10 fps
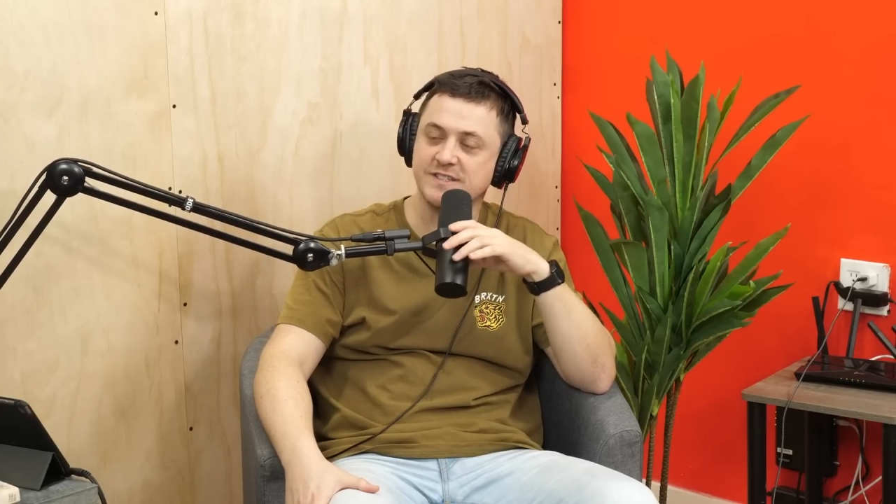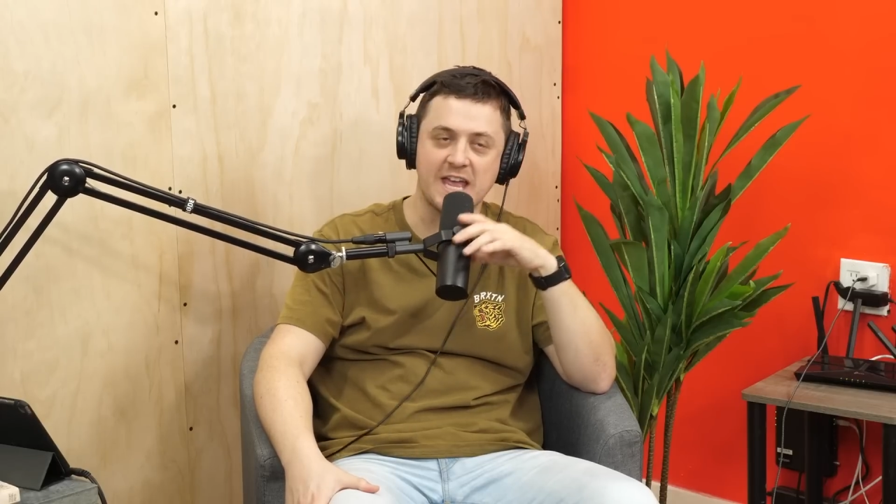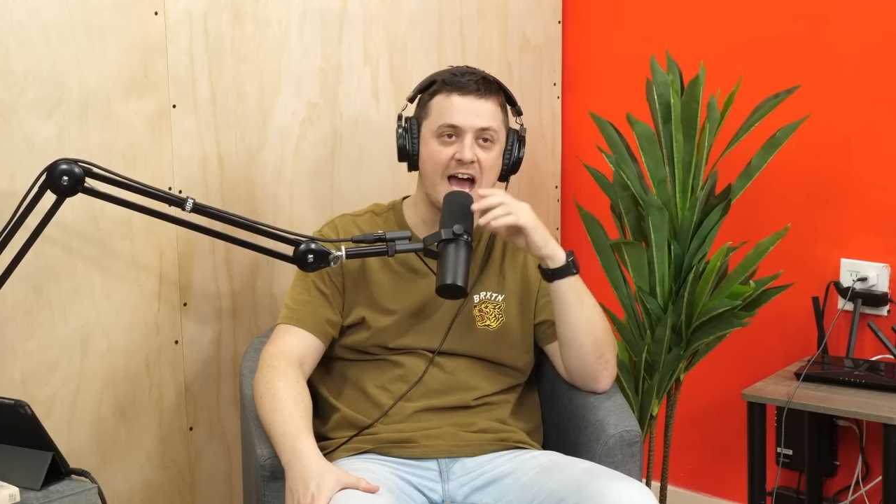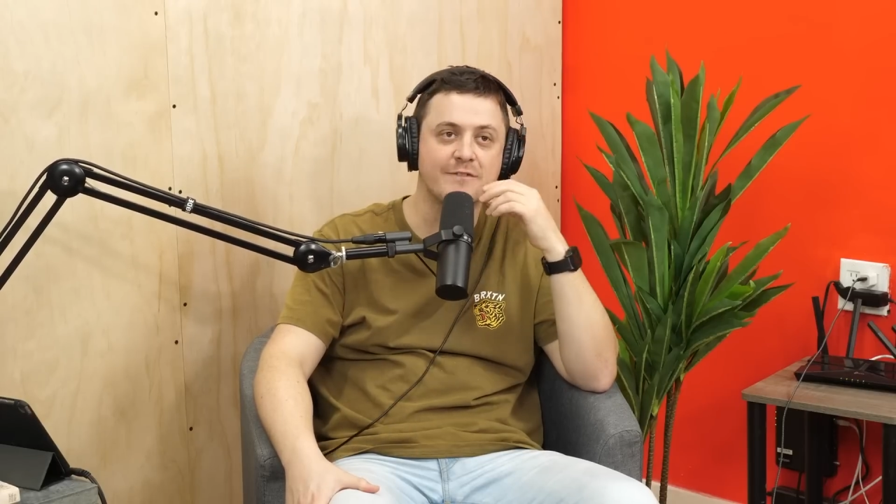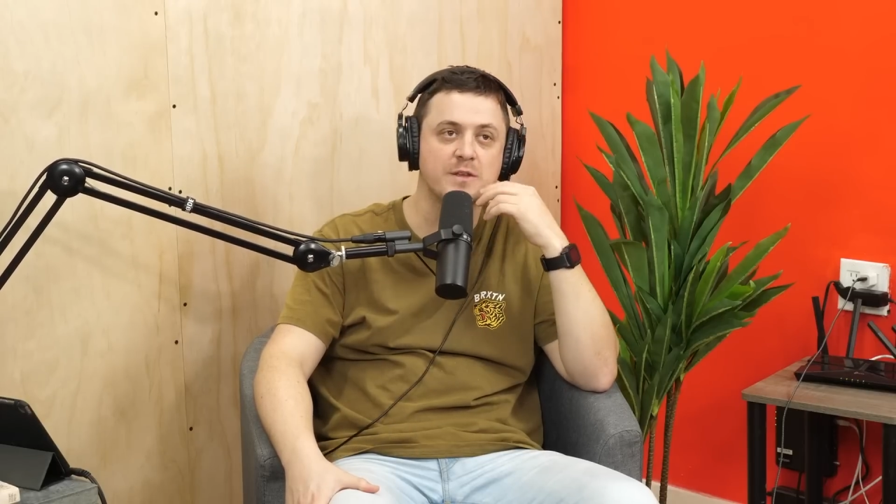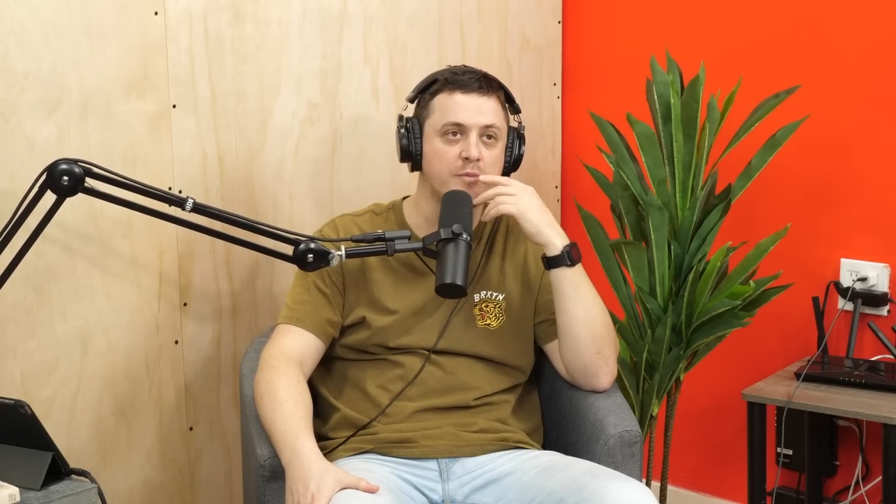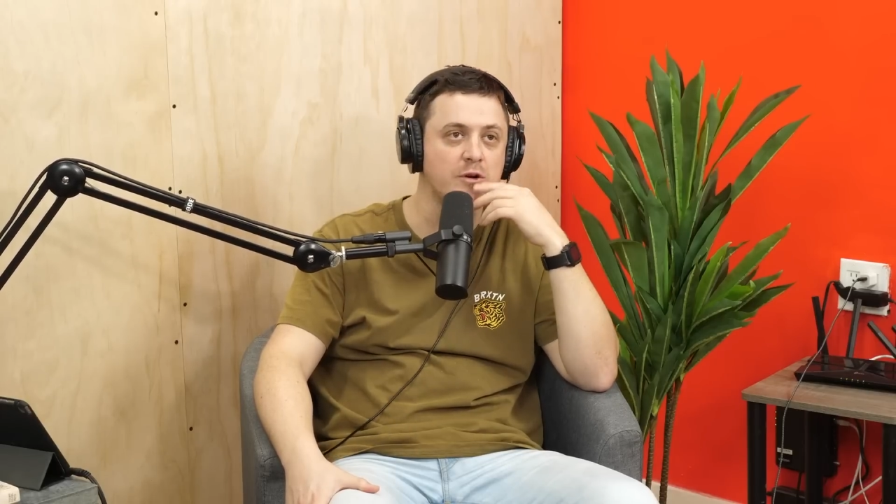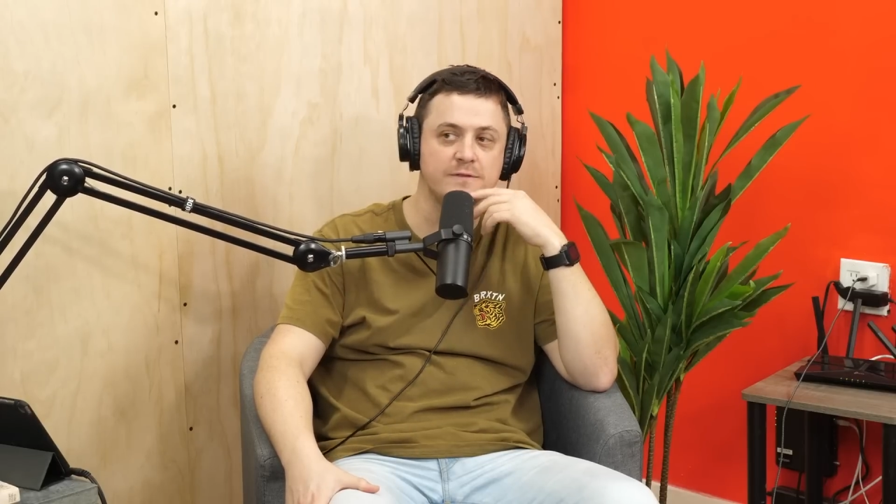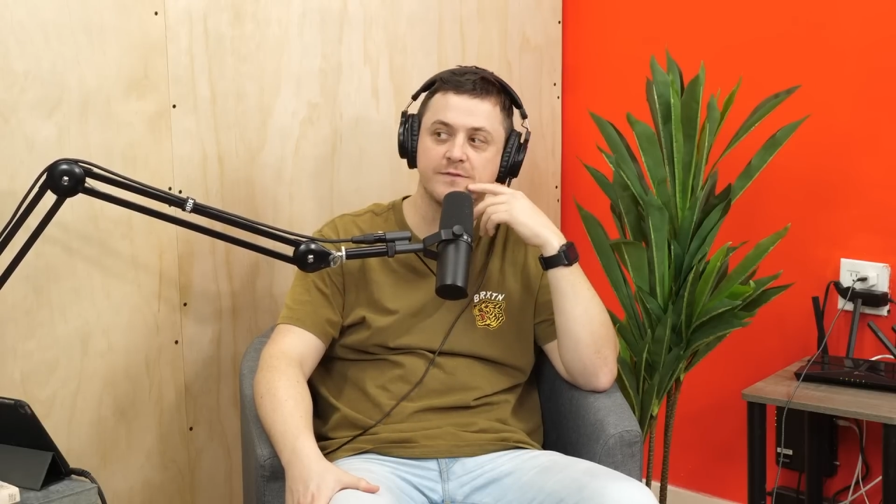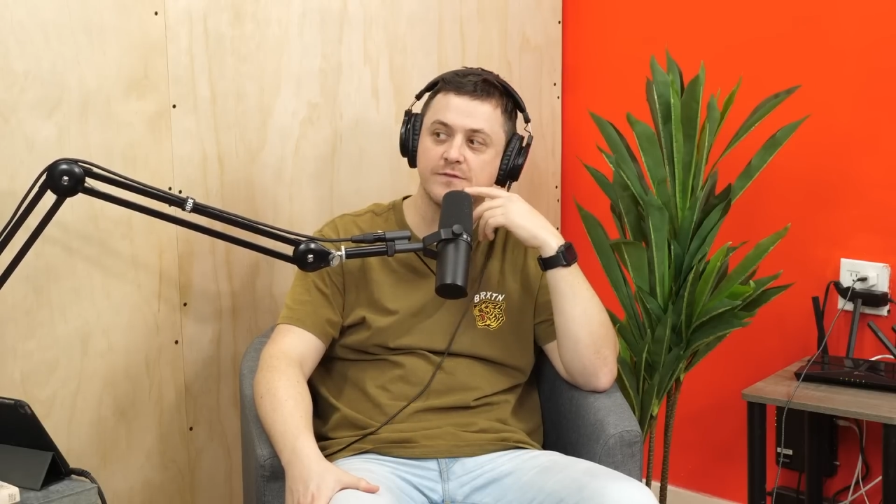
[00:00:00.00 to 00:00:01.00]
they have to
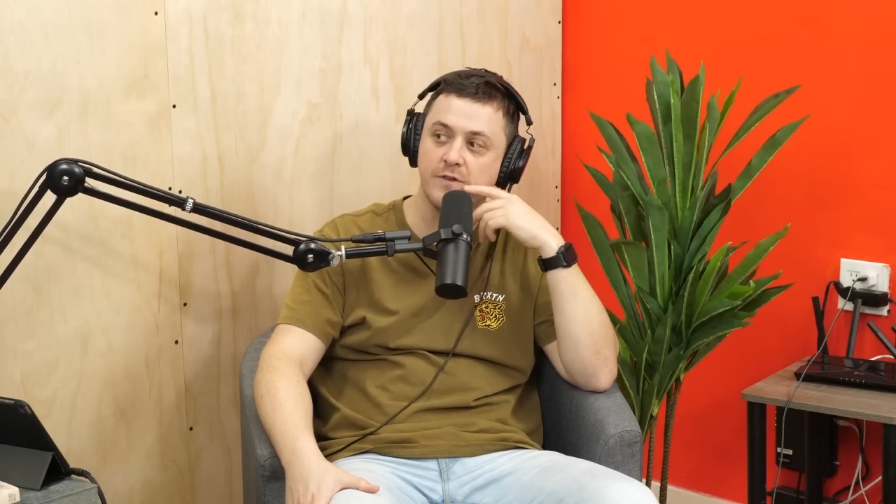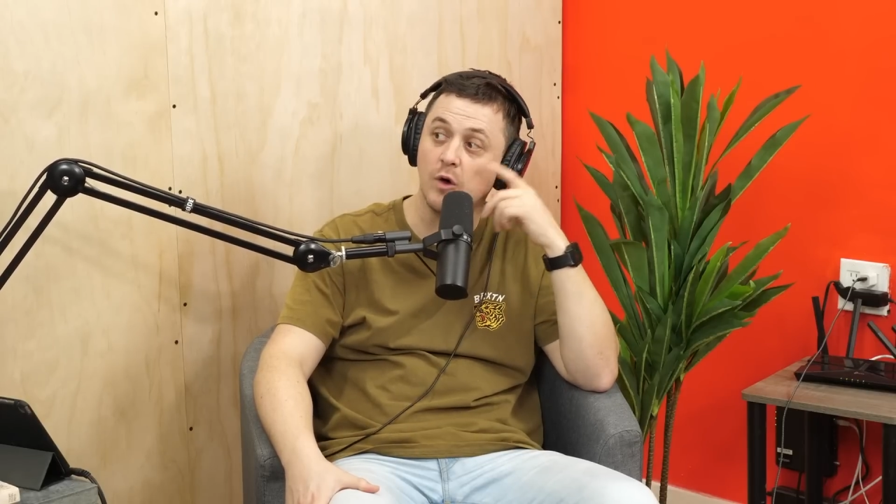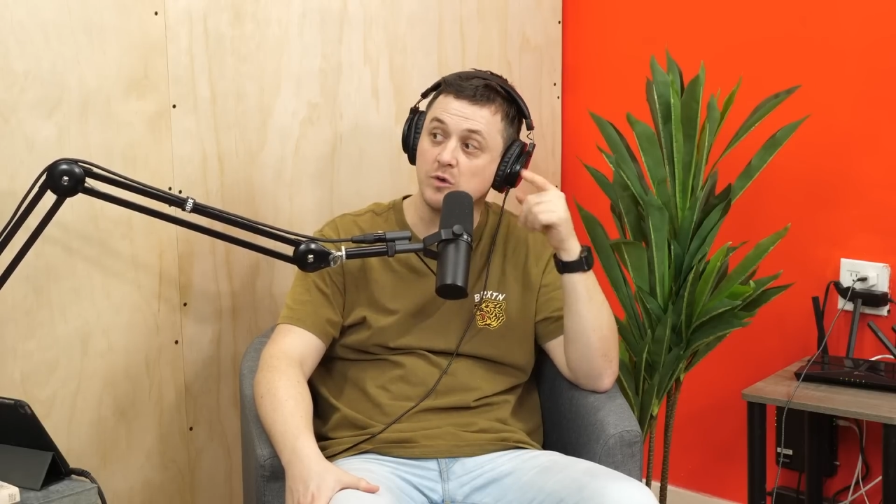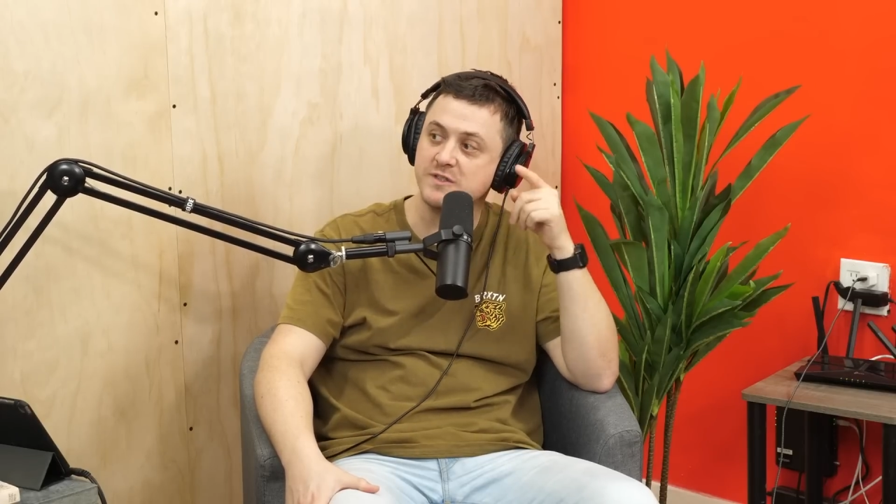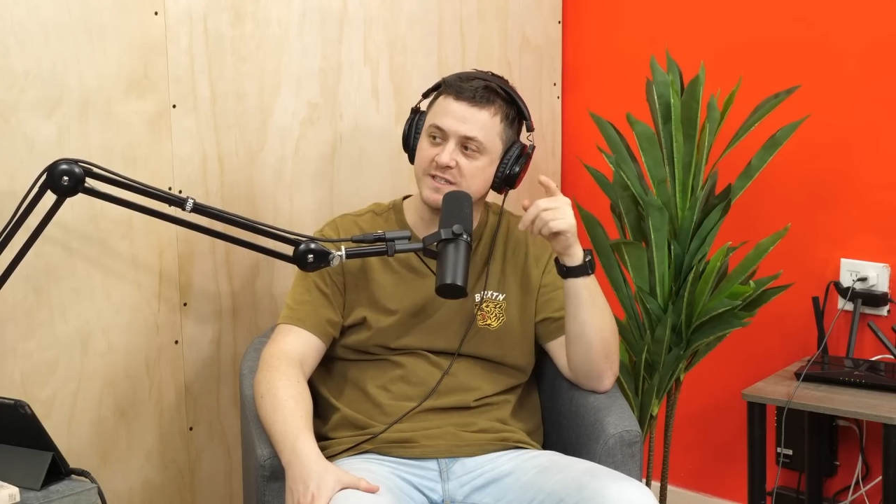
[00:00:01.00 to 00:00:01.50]
point holes